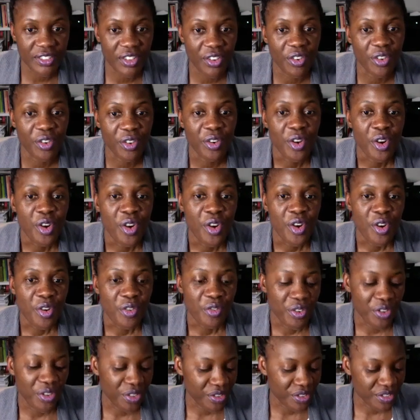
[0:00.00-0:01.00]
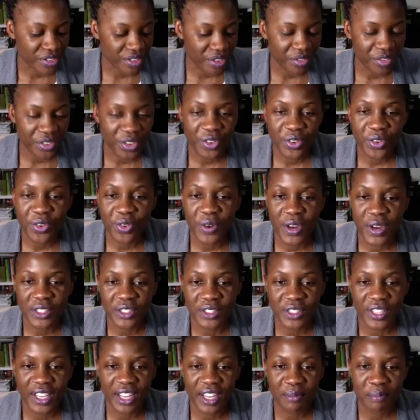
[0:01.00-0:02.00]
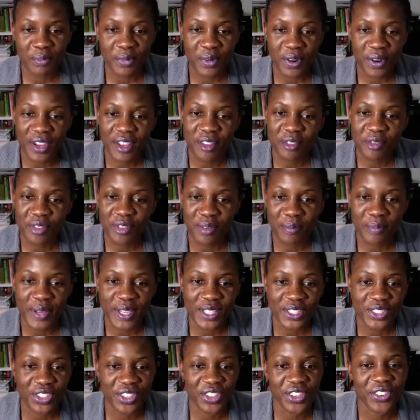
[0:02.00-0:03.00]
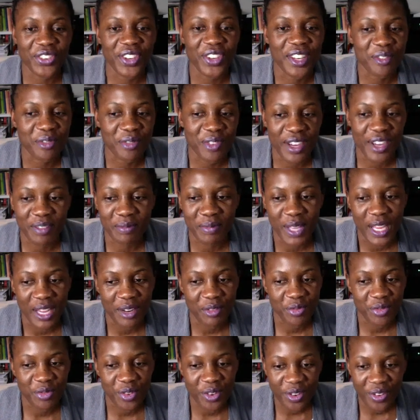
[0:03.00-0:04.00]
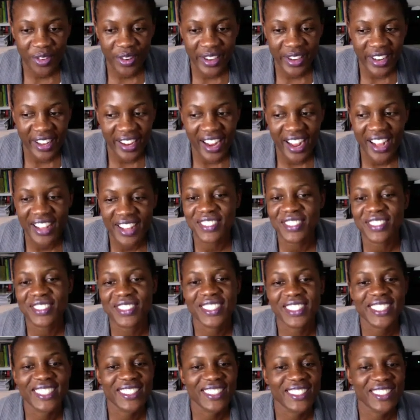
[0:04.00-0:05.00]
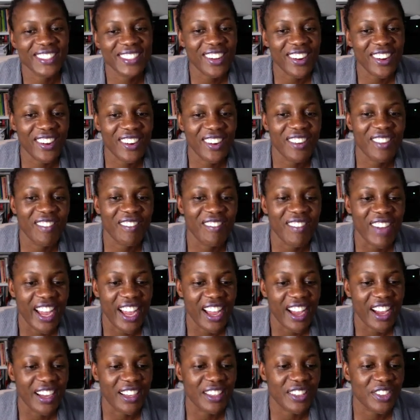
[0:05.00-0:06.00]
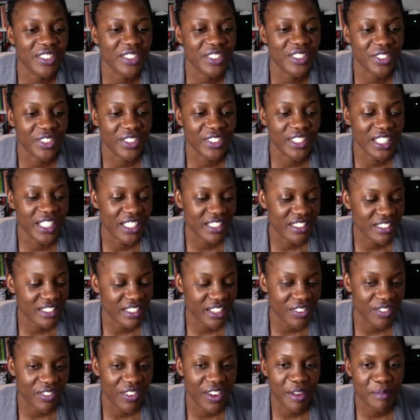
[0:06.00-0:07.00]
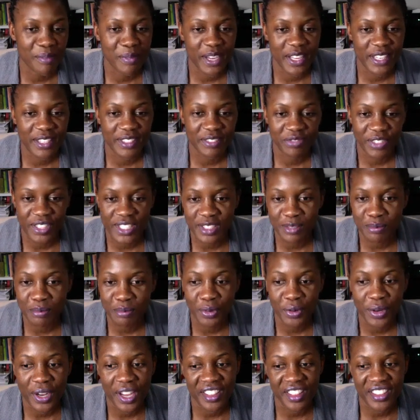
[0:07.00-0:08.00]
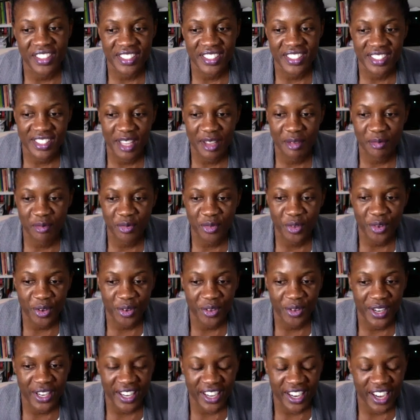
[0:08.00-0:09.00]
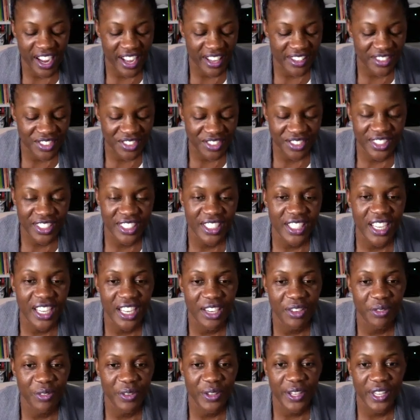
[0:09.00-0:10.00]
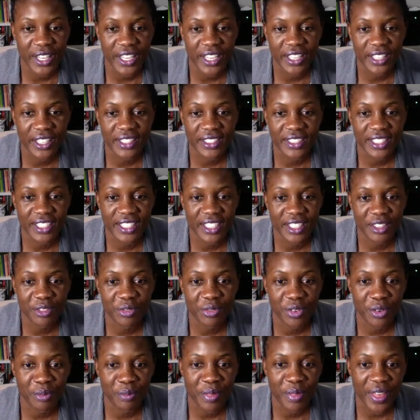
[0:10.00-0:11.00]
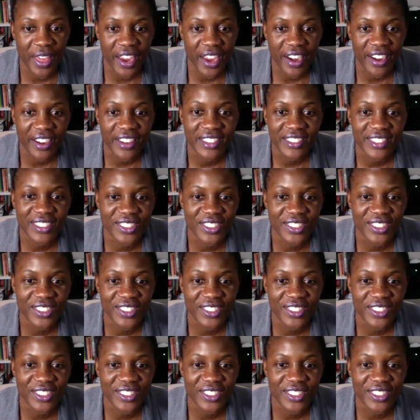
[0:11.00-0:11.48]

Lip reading: So for those of you who want to get more information, you can find me at forerunnercounseling.com. My handles on Instagram and Facebook are the same, Forerunner Counseling, and we can take it from there.